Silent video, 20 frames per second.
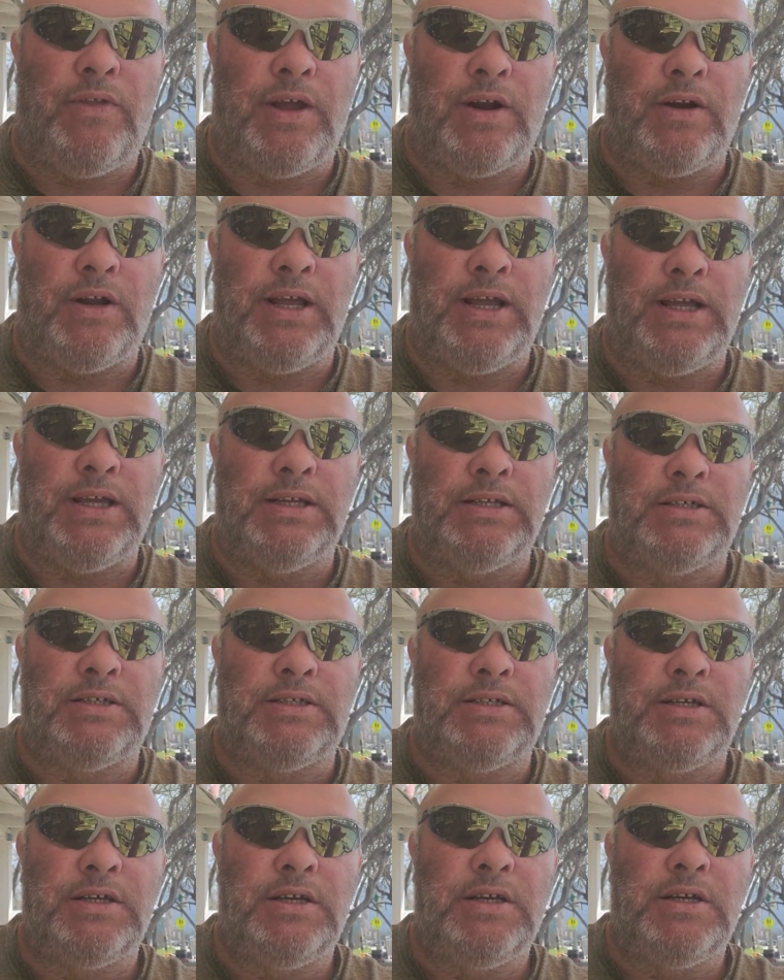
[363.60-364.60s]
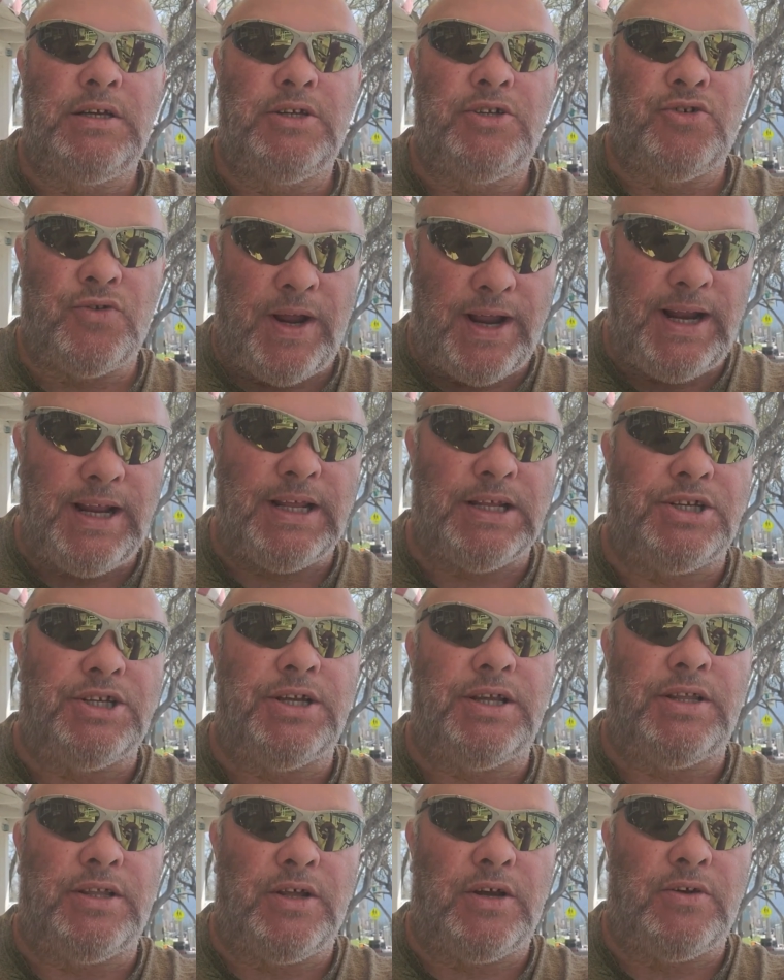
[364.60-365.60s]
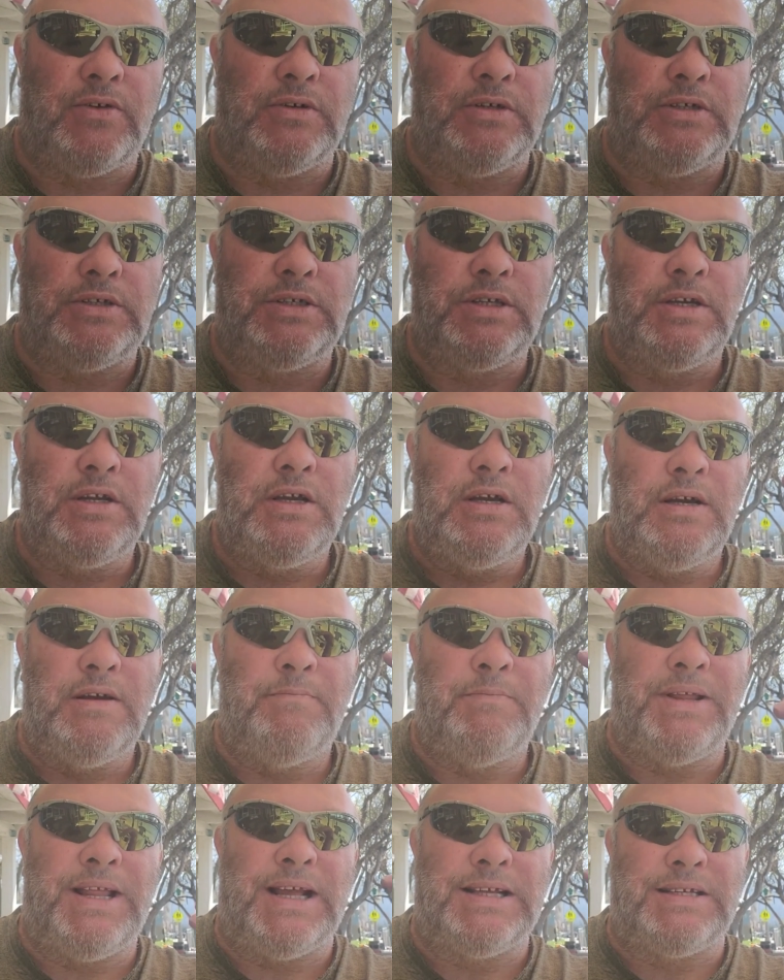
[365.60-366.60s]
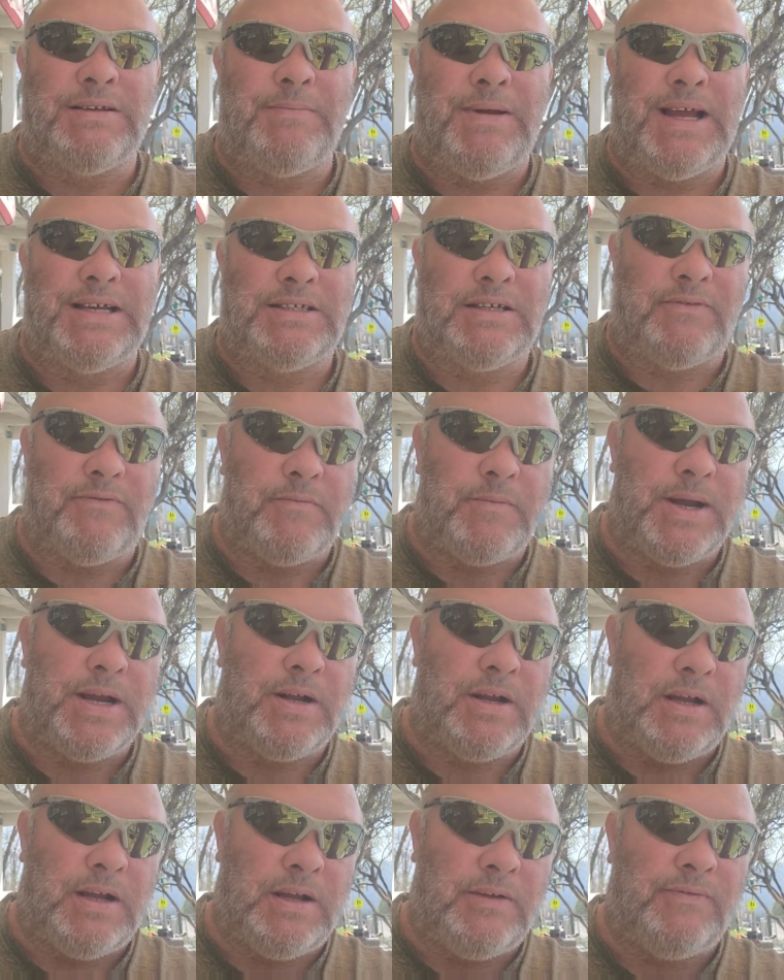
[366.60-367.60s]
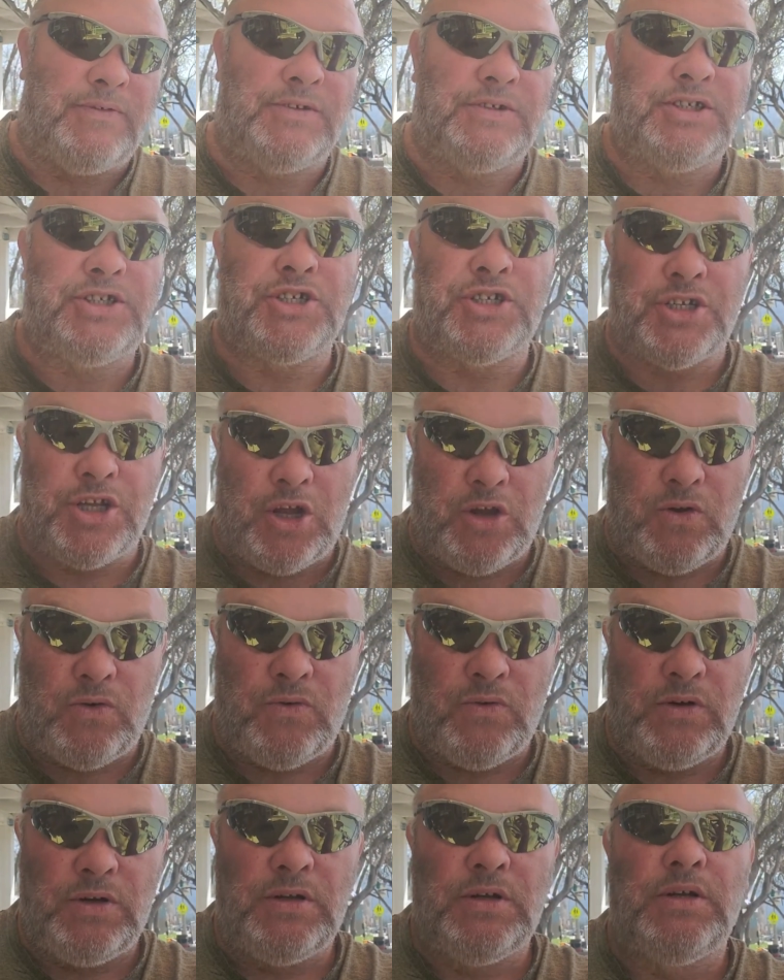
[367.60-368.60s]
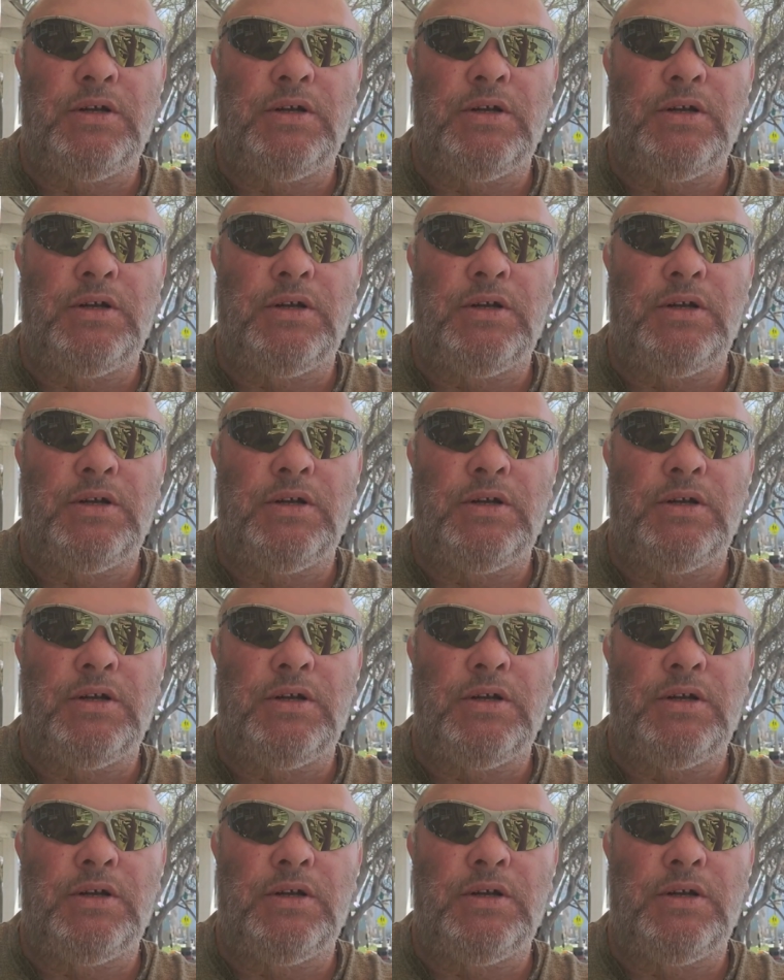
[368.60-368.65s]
there is drainage in those, but that's a massive amount of snow,